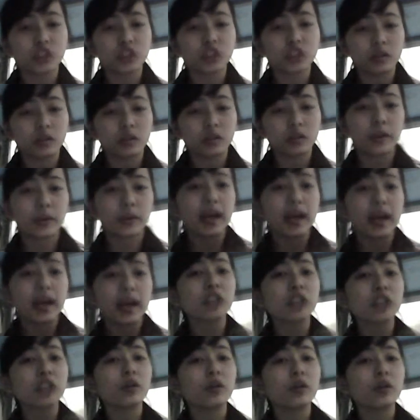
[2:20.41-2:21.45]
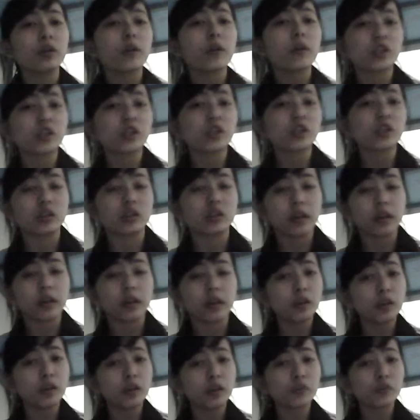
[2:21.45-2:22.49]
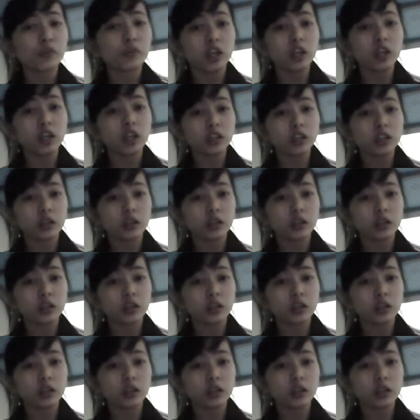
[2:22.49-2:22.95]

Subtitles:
when I ask you a question, can you speak English?